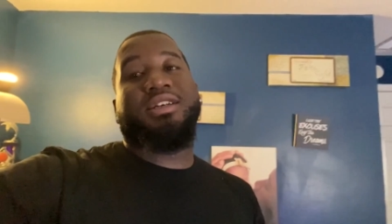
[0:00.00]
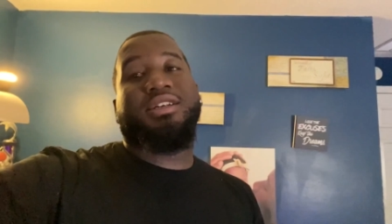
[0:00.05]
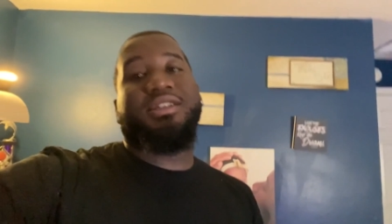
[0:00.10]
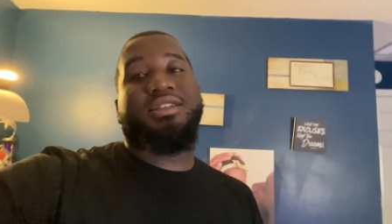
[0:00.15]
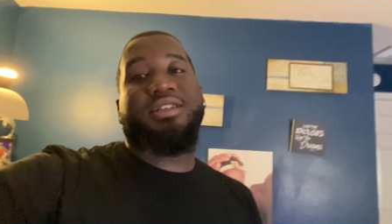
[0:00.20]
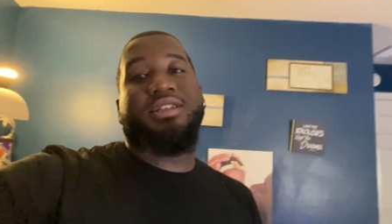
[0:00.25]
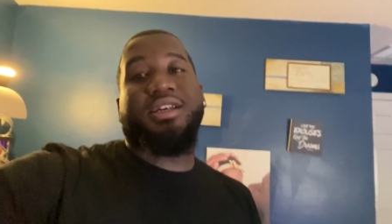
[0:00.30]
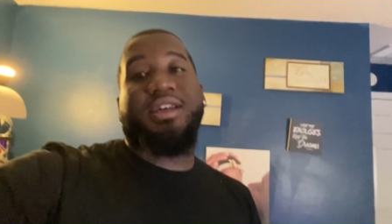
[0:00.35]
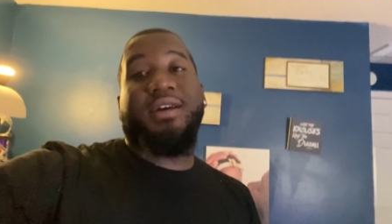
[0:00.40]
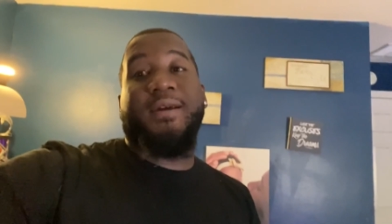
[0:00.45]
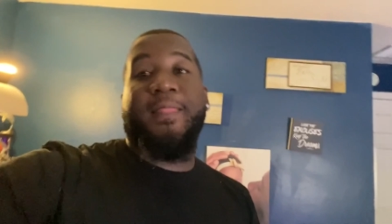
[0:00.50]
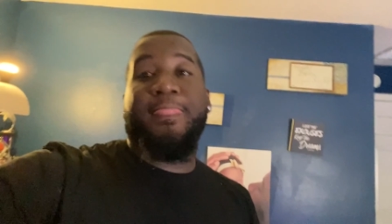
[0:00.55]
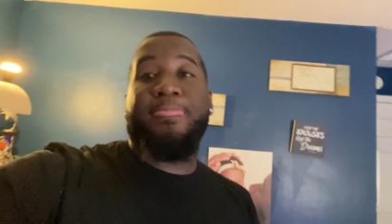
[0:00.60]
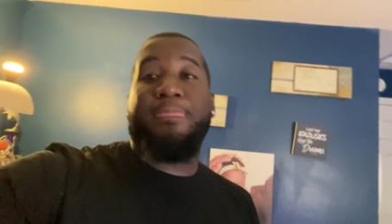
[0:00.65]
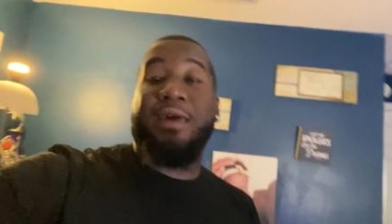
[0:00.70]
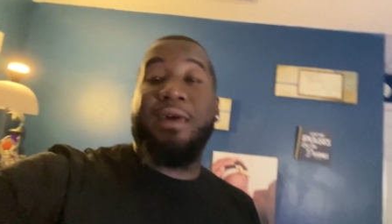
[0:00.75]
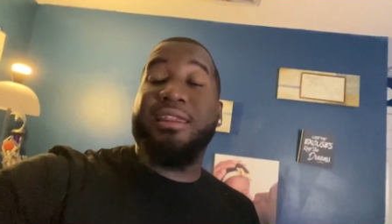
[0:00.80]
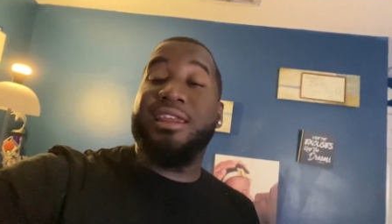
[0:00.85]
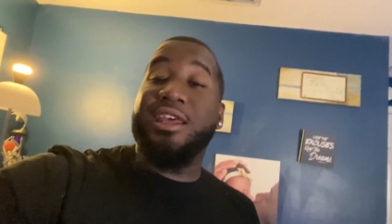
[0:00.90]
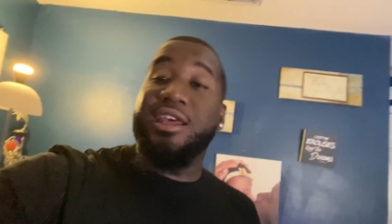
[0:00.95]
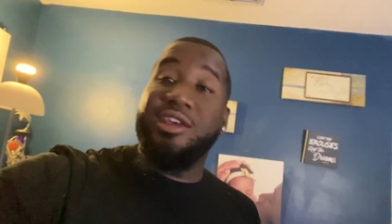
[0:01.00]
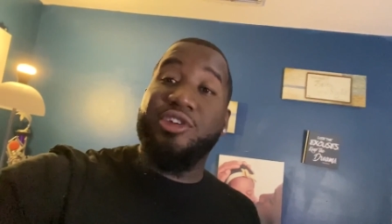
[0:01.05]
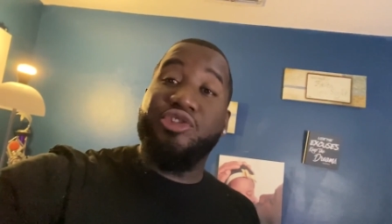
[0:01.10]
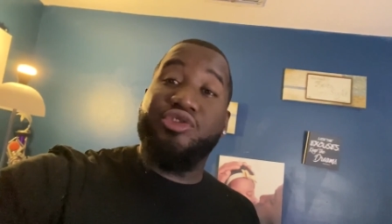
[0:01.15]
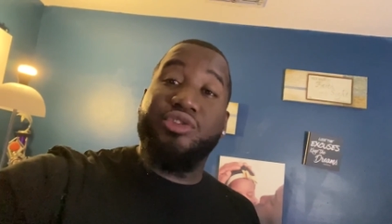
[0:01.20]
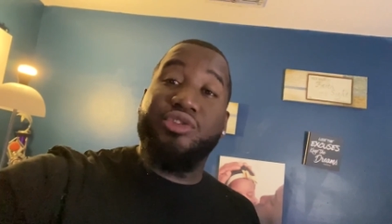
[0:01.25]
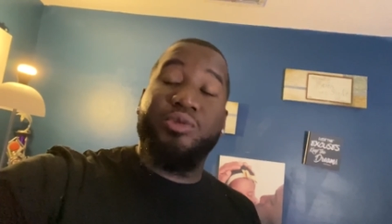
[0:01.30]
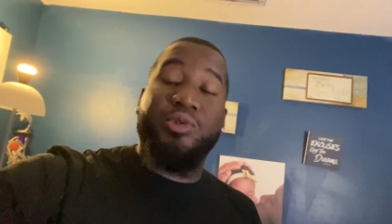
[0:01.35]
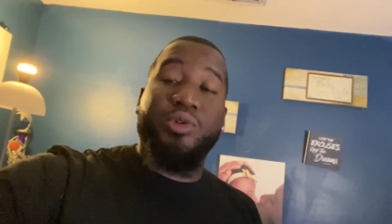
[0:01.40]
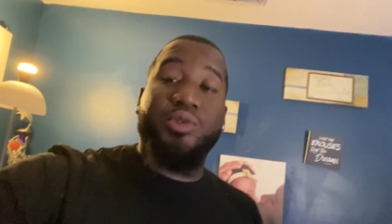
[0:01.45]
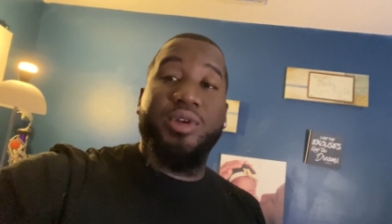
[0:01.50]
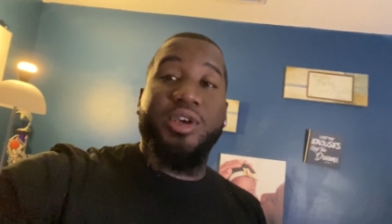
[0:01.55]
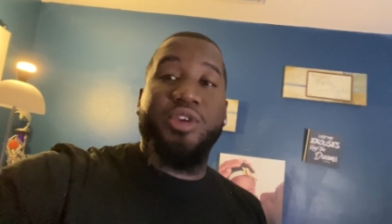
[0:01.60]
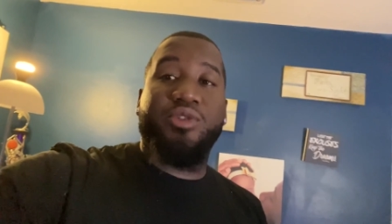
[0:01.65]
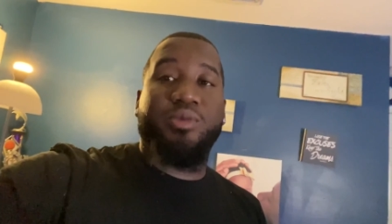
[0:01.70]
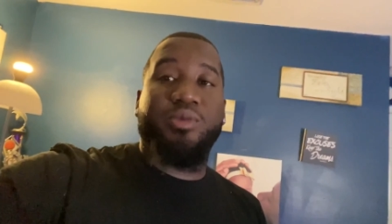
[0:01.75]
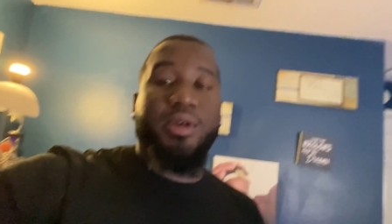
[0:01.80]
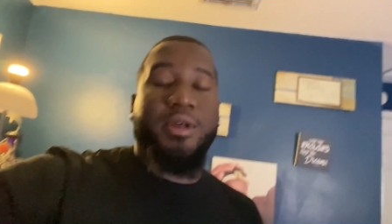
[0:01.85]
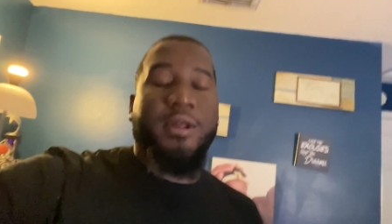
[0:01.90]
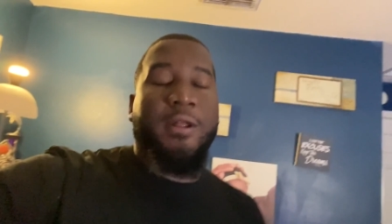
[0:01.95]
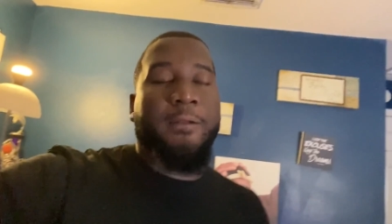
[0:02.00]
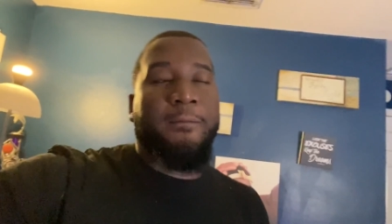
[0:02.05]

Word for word: He said, I think you get you on the road next week.